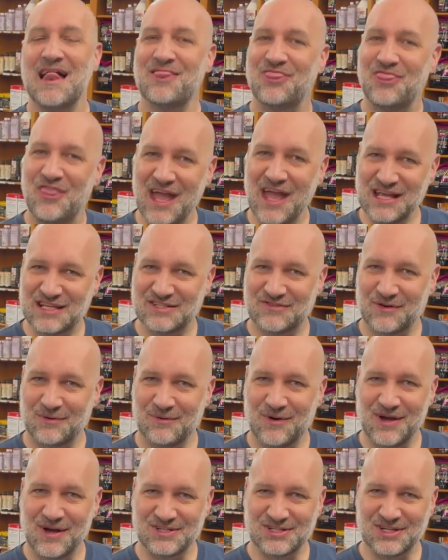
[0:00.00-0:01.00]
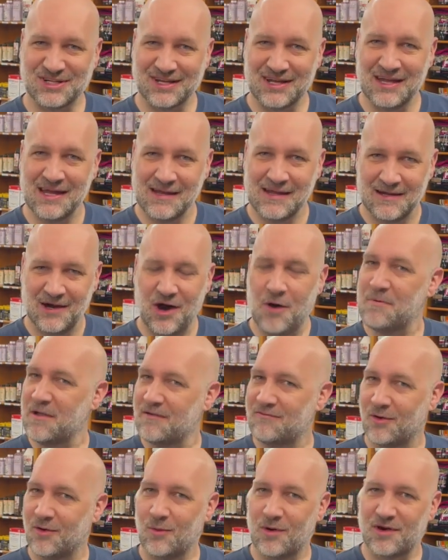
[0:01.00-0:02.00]
Thanks for watching. Hope you
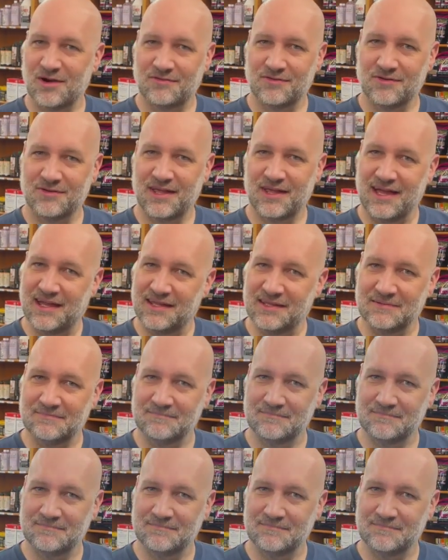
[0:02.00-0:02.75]
have a wonderful day.